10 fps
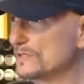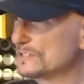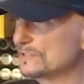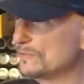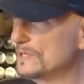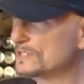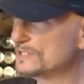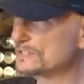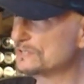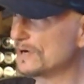I used it
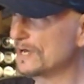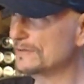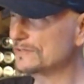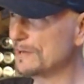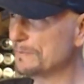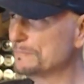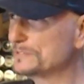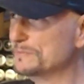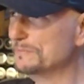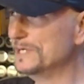once to chop
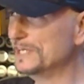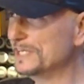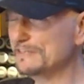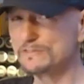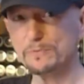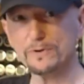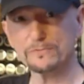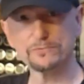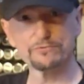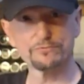up some mint leaves,
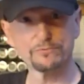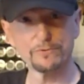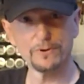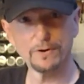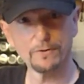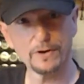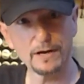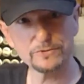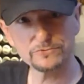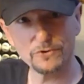but
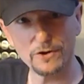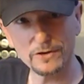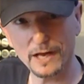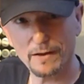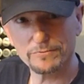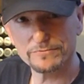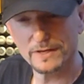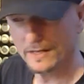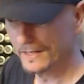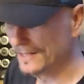how strong, how
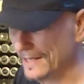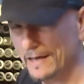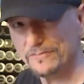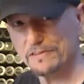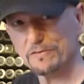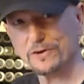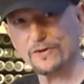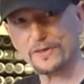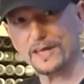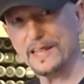
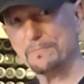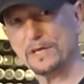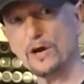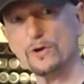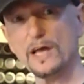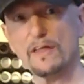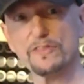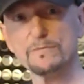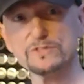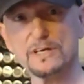difficult can that be? Oh yeah,
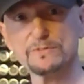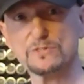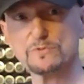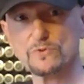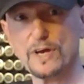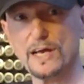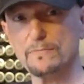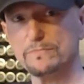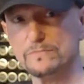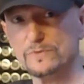thumbs up,
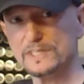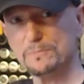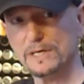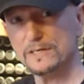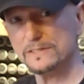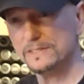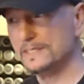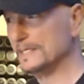subscribe, ring the bell.